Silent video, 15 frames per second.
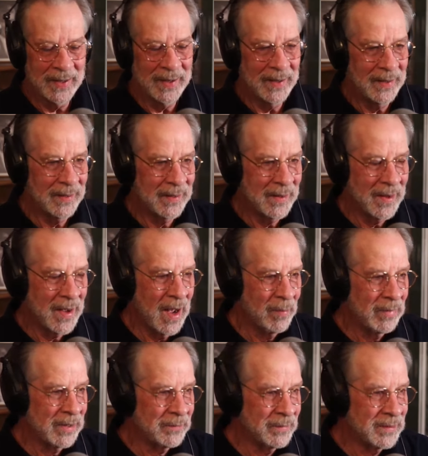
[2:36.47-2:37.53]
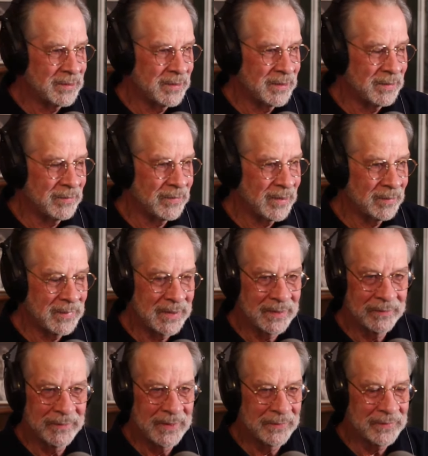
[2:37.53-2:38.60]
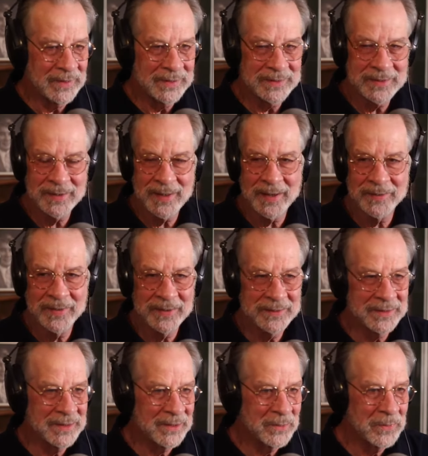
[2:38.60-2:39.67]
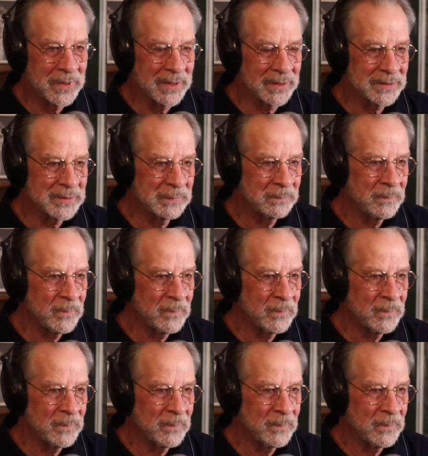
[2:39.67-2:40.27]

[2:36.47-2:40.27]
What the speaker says: A comic routine from the 50s that I think still works.